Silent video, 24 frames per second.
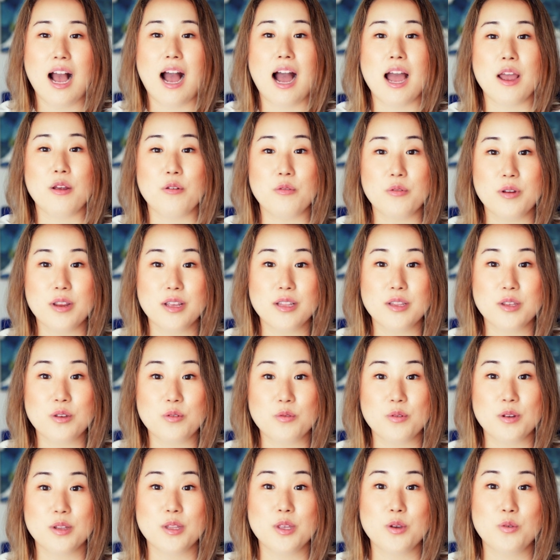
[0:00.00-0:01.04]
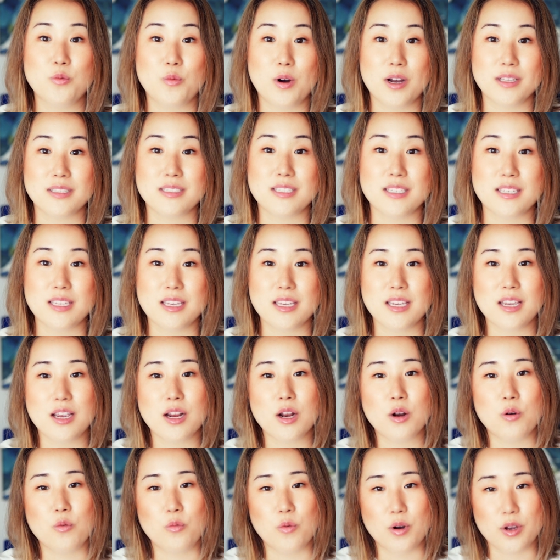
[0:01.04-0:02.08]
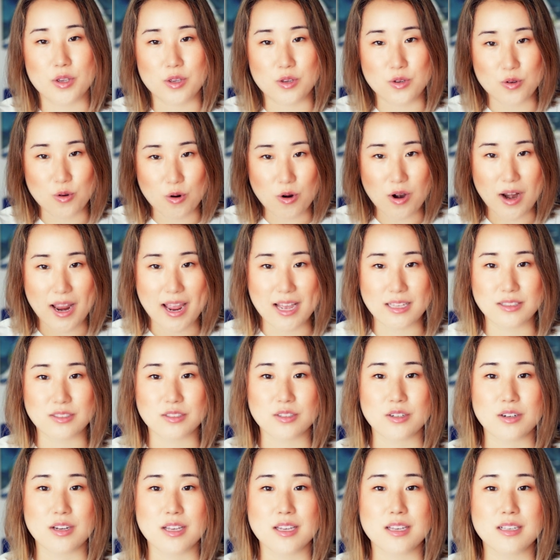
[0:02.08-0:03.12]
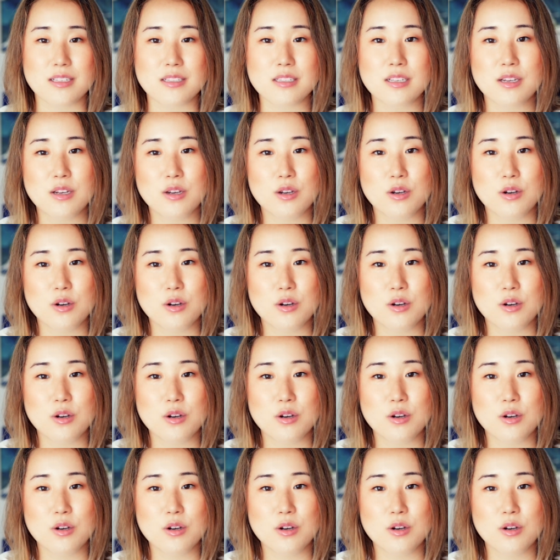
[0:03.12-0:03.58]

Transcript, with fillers: I really, really want to hear what your answer is.